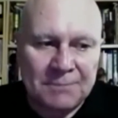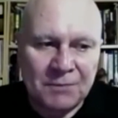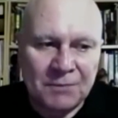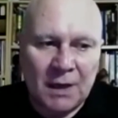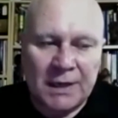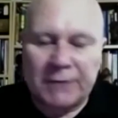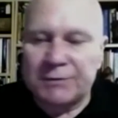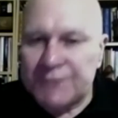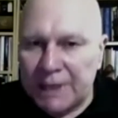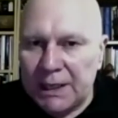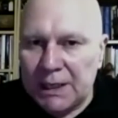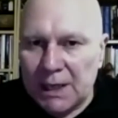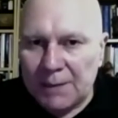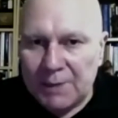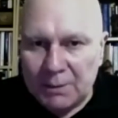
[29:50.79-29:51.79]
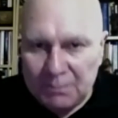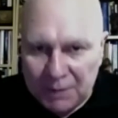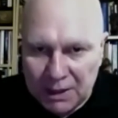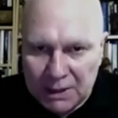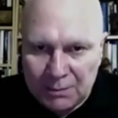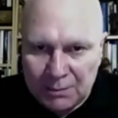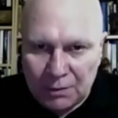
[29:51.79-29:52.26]
And it was incoming
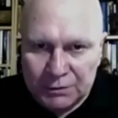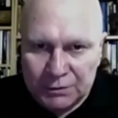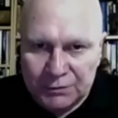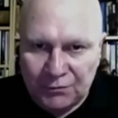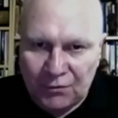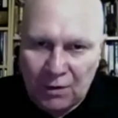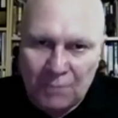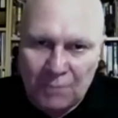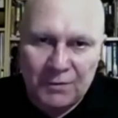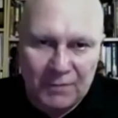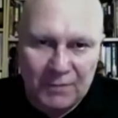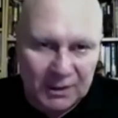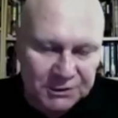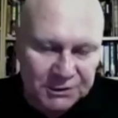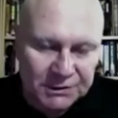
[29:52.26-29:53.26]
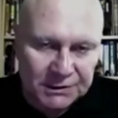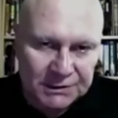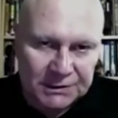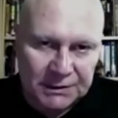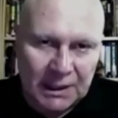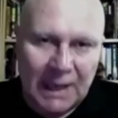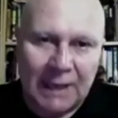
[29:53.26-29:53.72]
peoples from the Russian
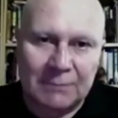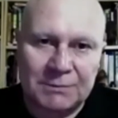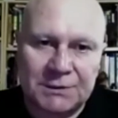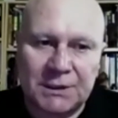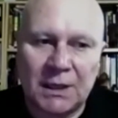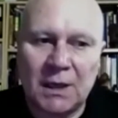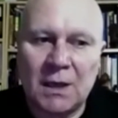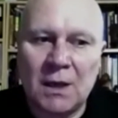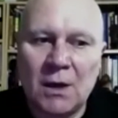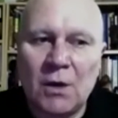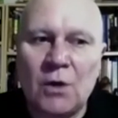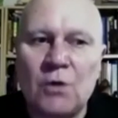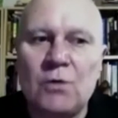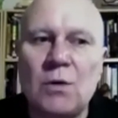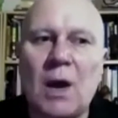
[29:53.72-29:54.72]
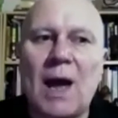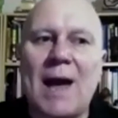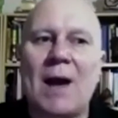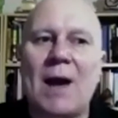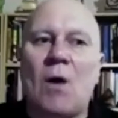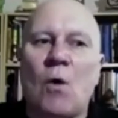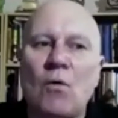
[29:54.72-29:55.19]
steppes who
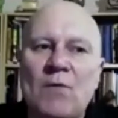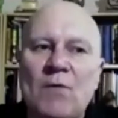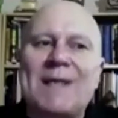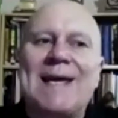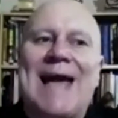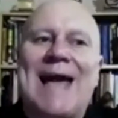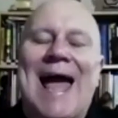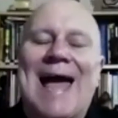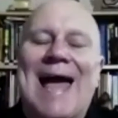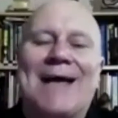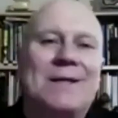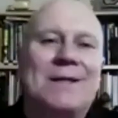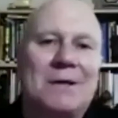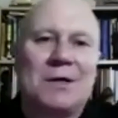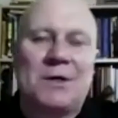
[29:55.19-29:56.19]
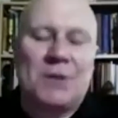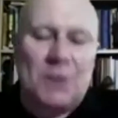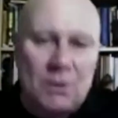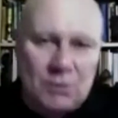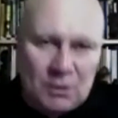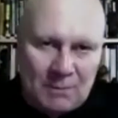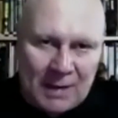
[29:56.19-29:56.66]
already had a
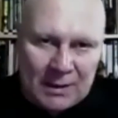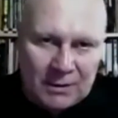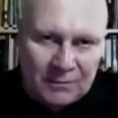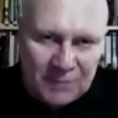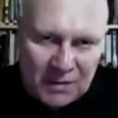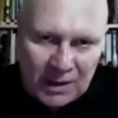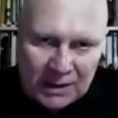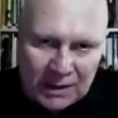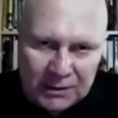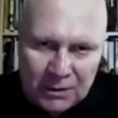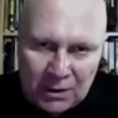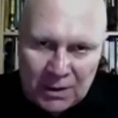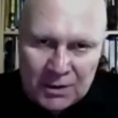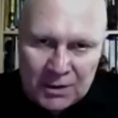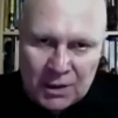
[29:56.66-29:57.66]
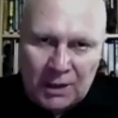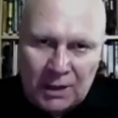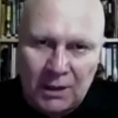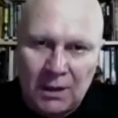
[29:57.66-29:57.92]
huge amount of technology,